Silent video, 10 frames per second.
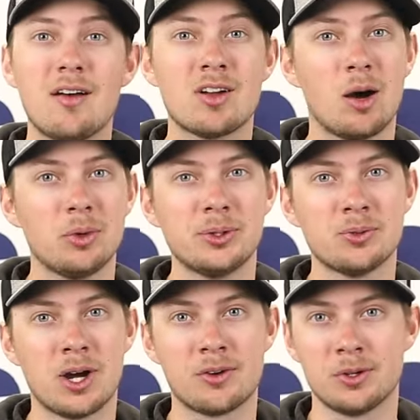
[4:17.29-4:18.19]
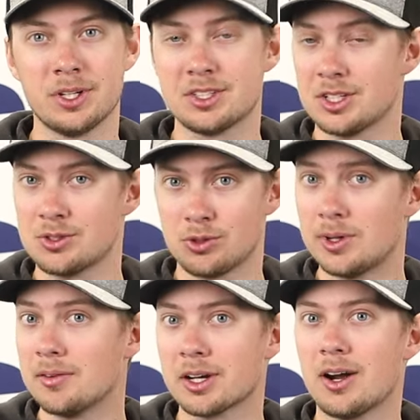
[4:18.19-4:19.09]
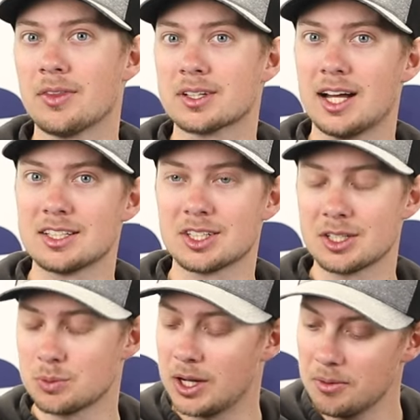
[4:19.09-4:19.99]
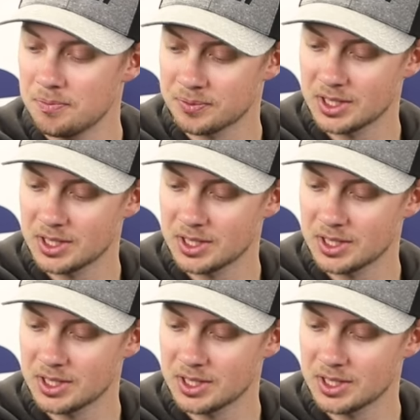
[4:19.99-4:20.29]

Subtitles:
have a couple new rod releases revolving around the Classic as well.